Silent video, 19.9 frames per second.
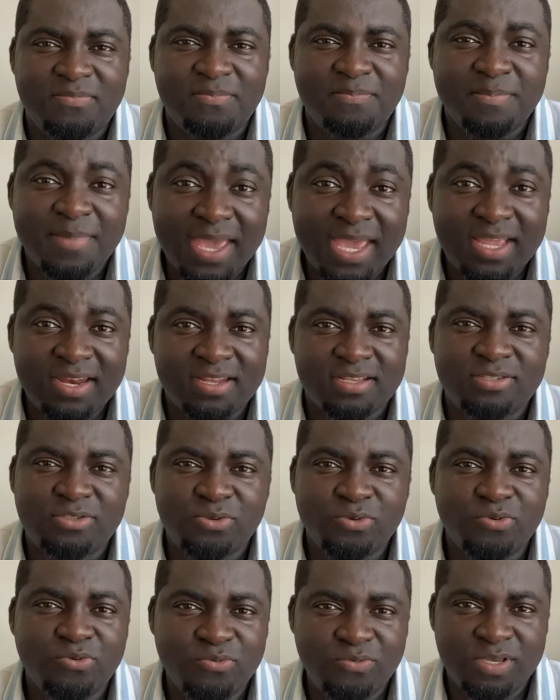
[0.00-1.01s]
made us
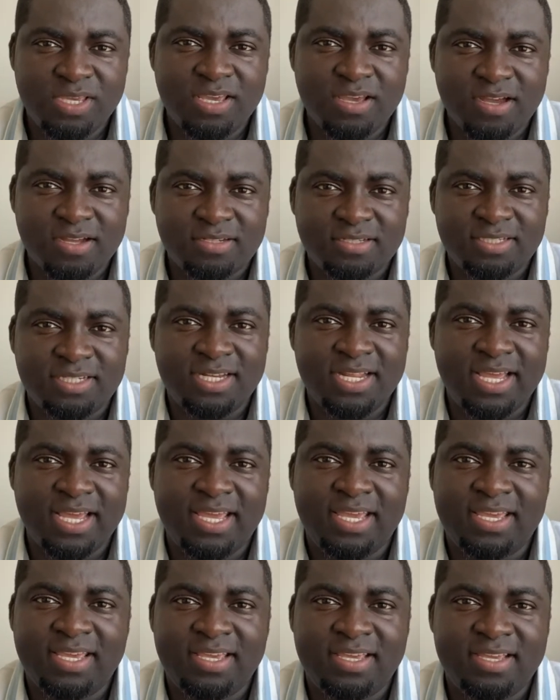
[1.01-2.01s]
who we are
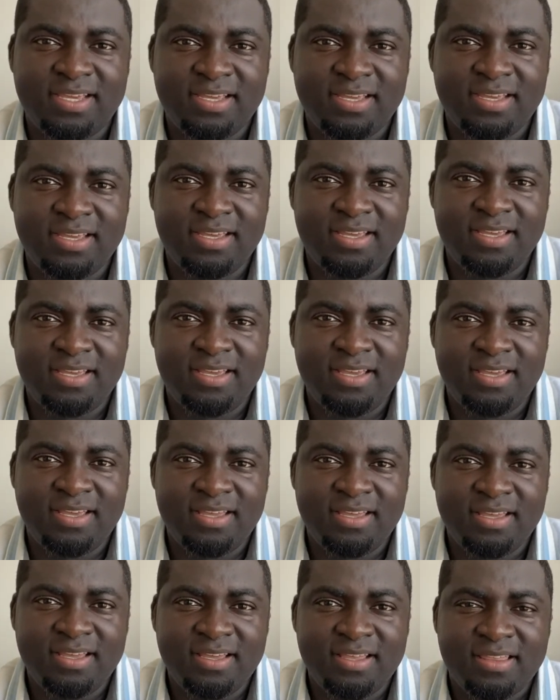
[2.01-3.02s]
today.
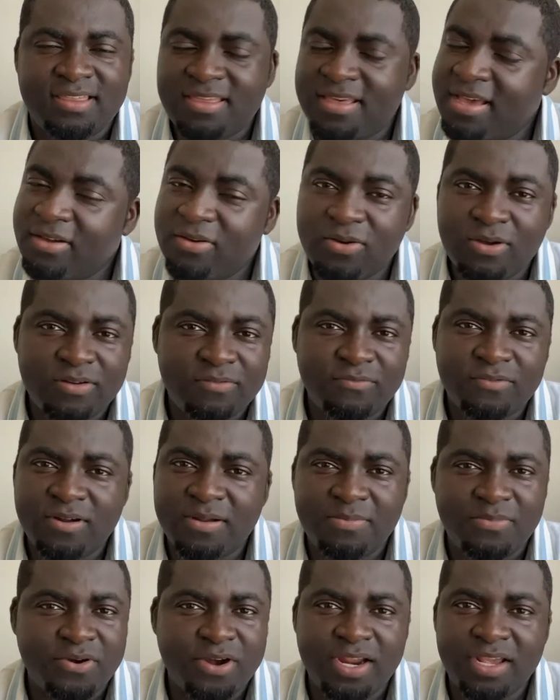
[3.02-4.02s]
Thank God for a
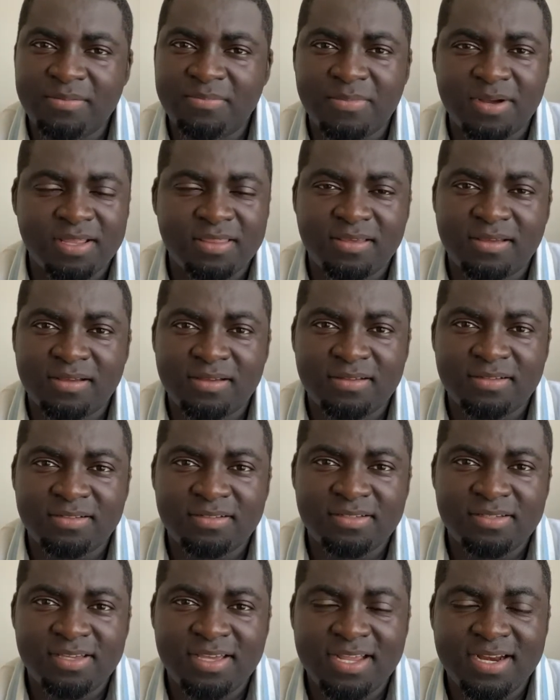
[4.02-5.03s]
praying mother,
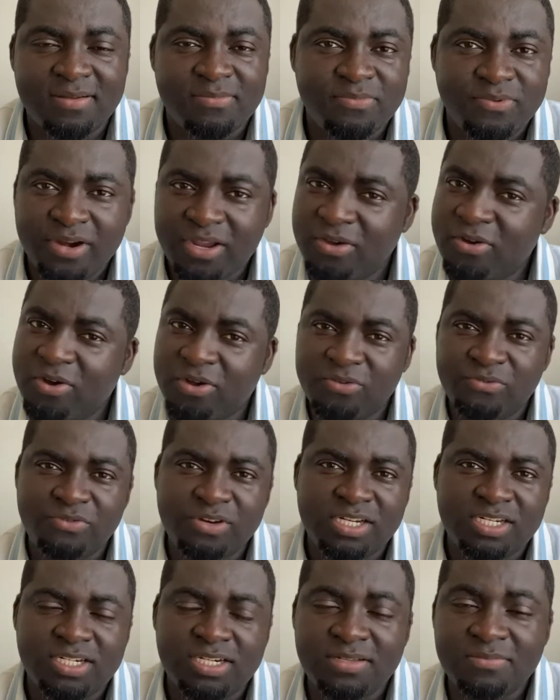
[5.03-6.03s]
and I pray God
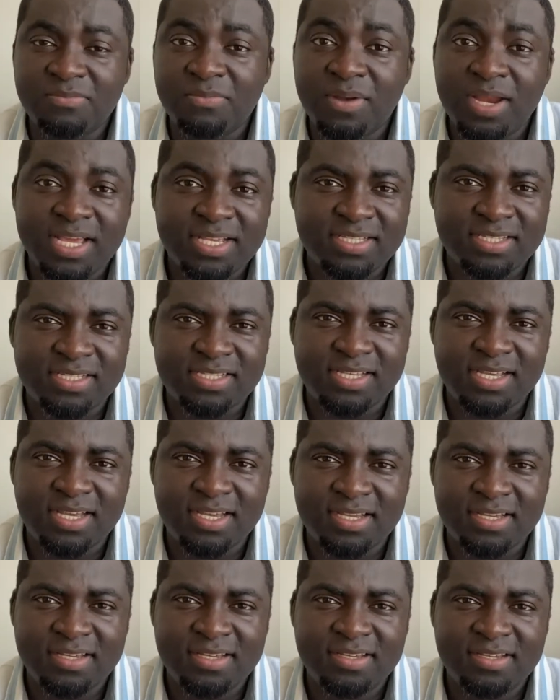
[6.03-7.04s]
richly blesses her.